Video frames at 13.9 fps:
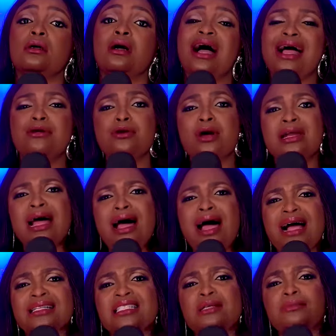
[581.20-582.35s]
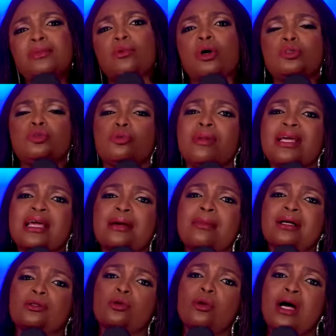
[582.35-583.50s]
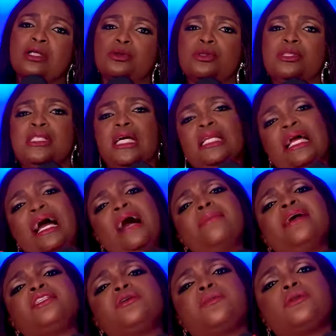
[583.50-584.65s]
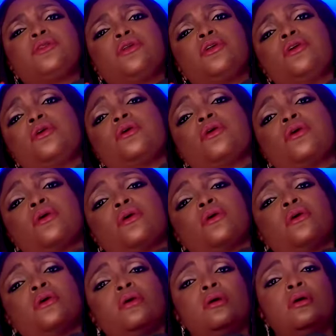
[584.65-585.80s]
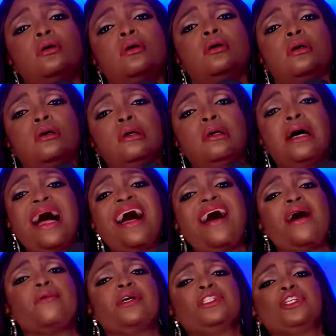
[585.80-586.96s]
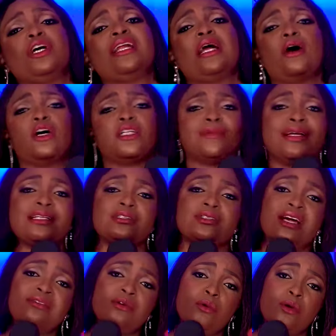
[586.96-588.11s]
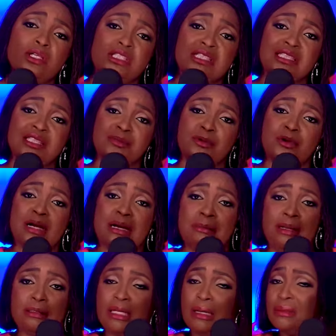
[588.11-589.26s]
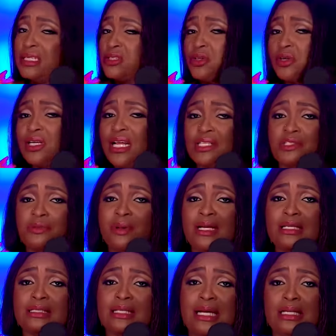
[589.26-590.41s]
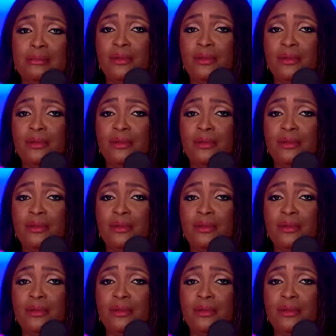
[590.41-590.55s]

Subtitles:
And you are now asking me what will make a man to go and do DNA. How am I supposed to know? How are we sure that your husband is not even watching this program now? I mean, he's looking at you by the side.